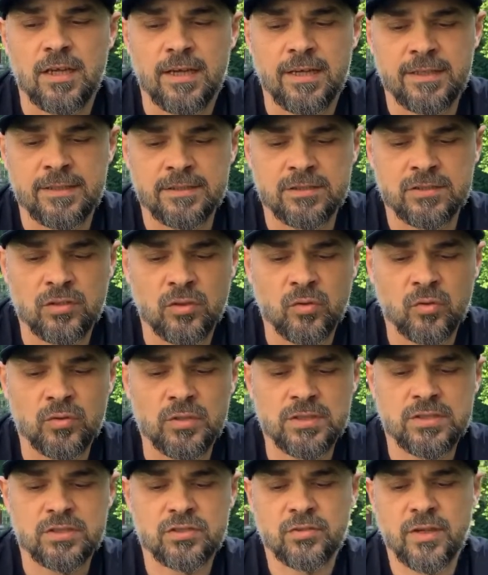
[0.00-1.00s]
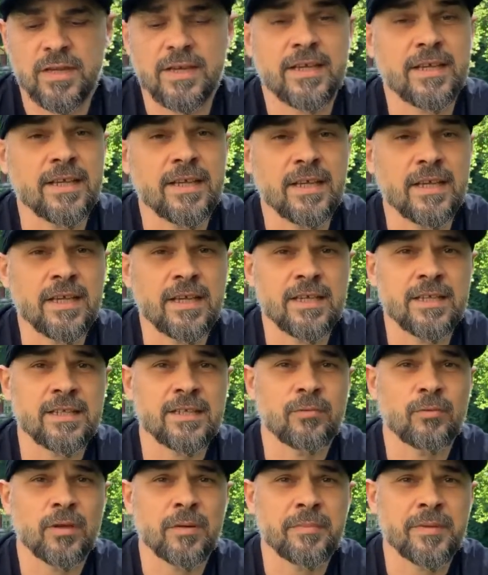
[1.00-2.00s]
So this training
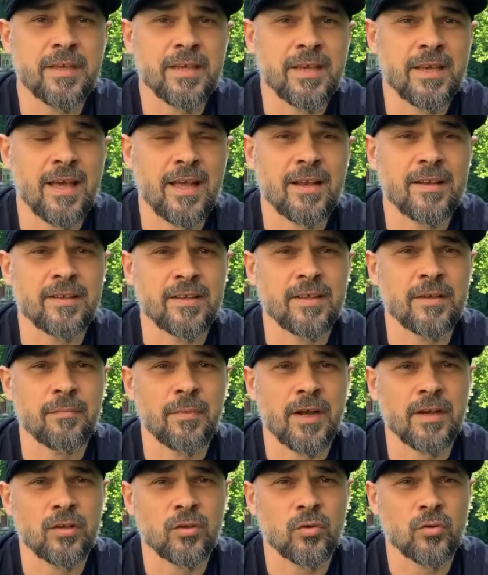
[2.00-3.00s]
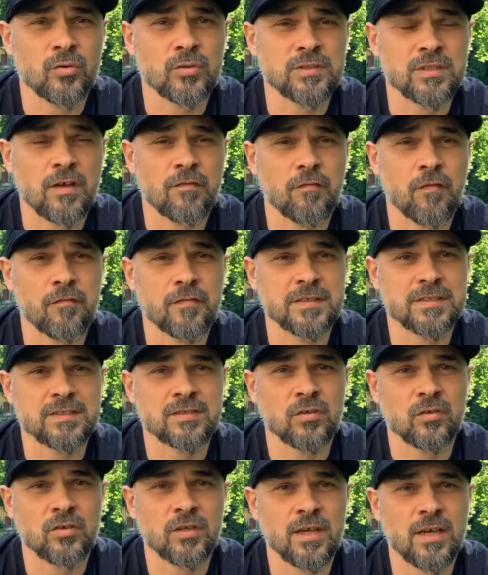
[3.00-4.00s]
will be held in Maniku, south of
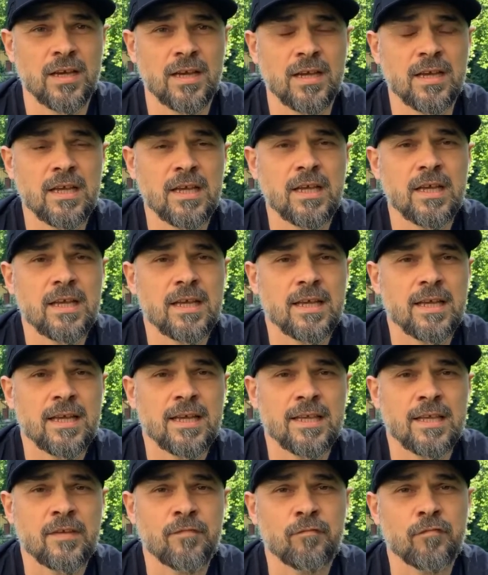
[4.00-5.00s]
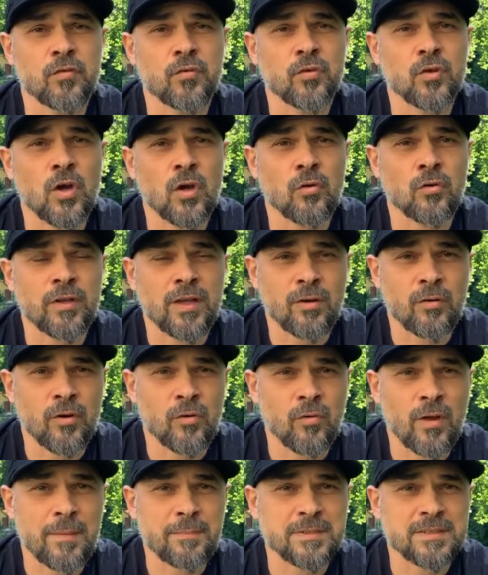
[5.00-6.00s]
Estonia. If you go on our
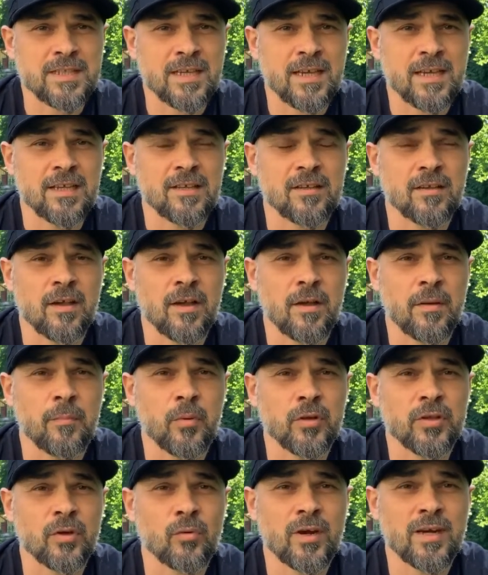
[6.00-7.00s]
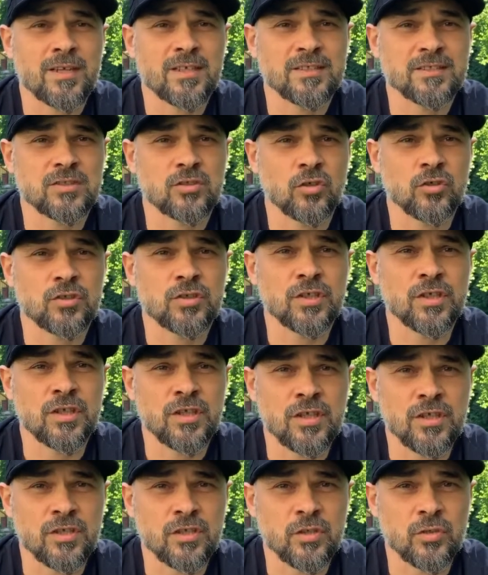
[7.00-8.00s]
website,
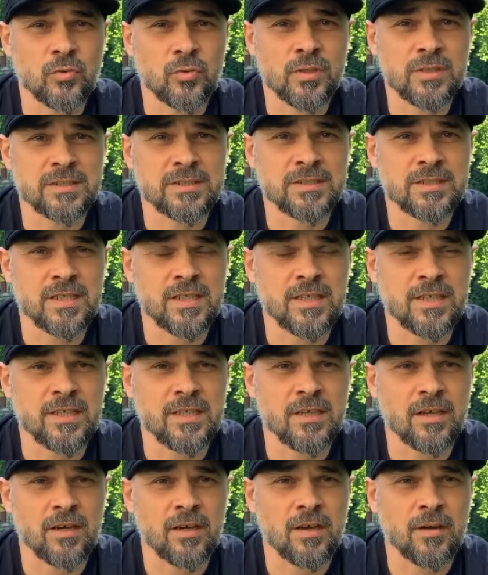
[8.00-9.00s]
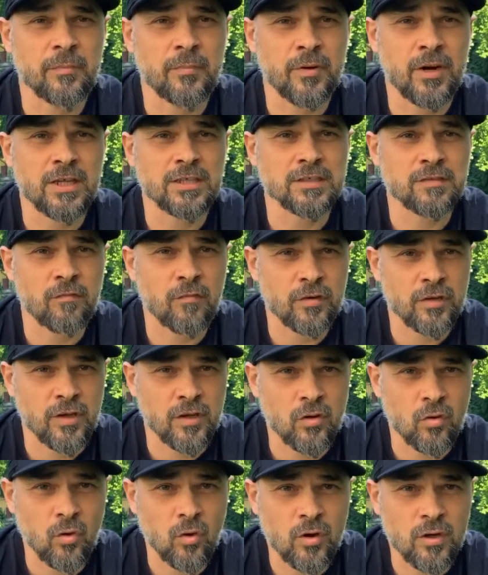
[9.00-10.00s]
bodyawareness.ee, you will see a price for the
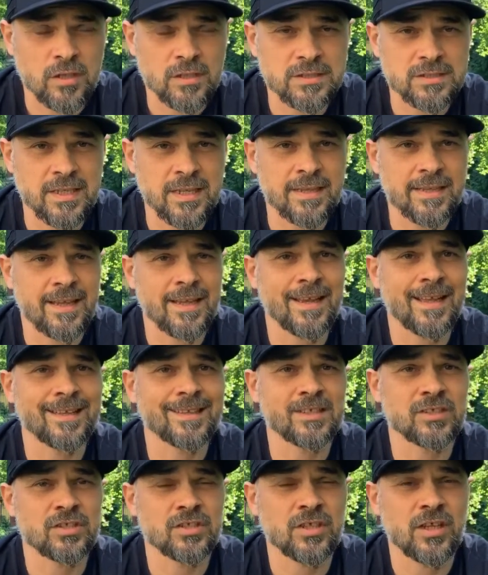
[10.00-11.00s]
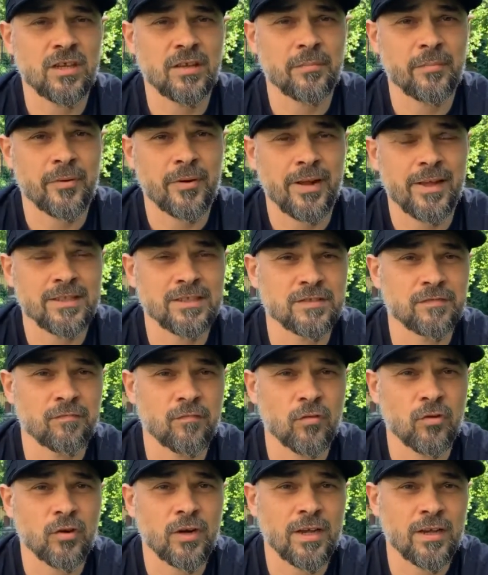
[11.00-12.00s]
course and then additionally price
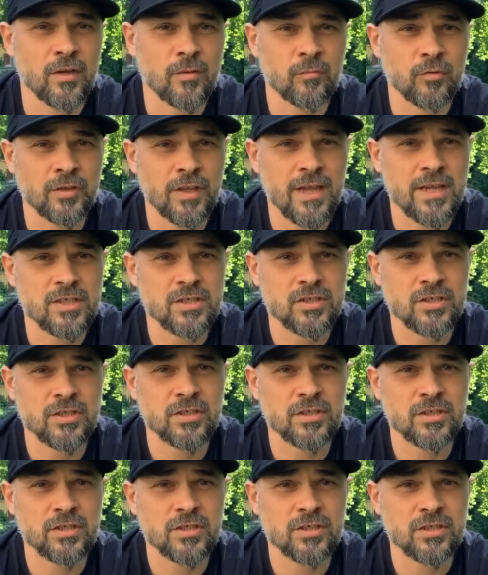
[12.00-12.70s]
for accommodation.